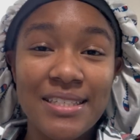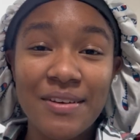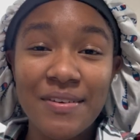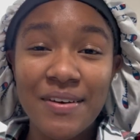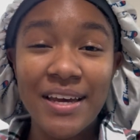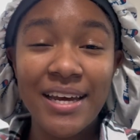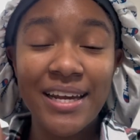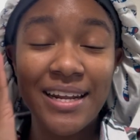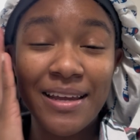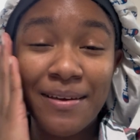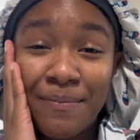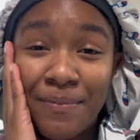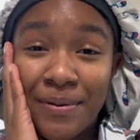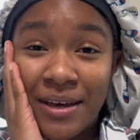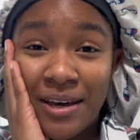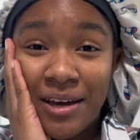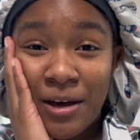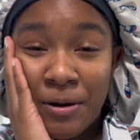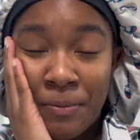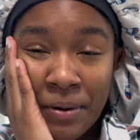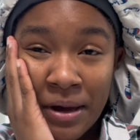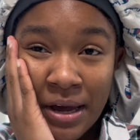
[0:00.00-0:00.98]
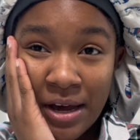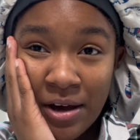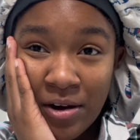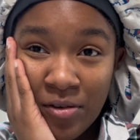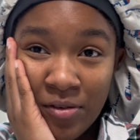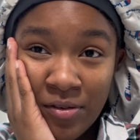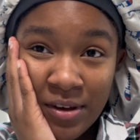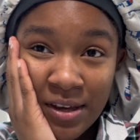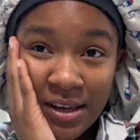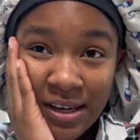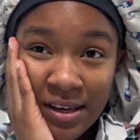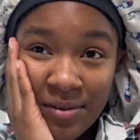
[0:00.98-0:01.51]
go ahead and pick out my
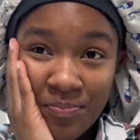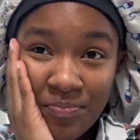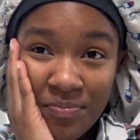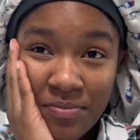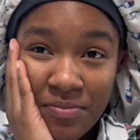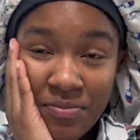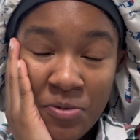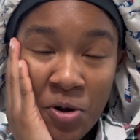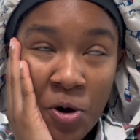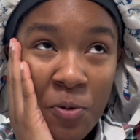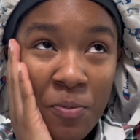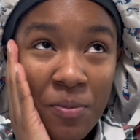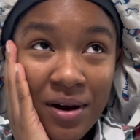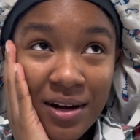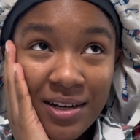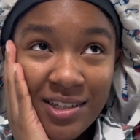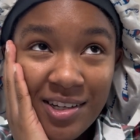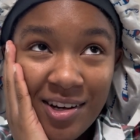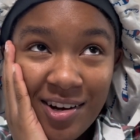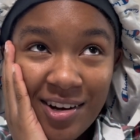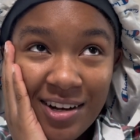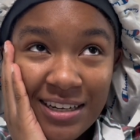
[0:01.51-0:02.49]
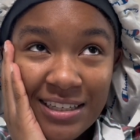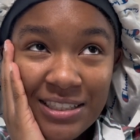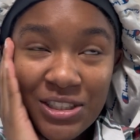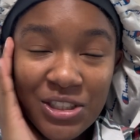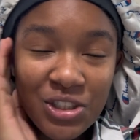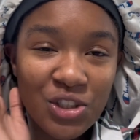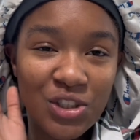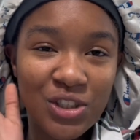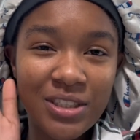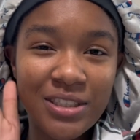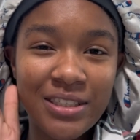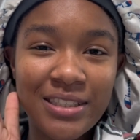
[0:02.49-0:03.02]
outfit. No montage,
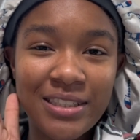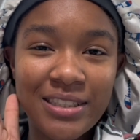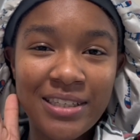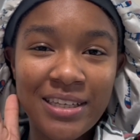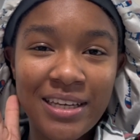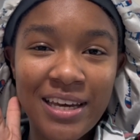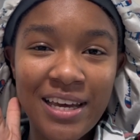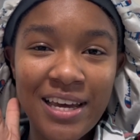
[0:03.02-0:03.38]
just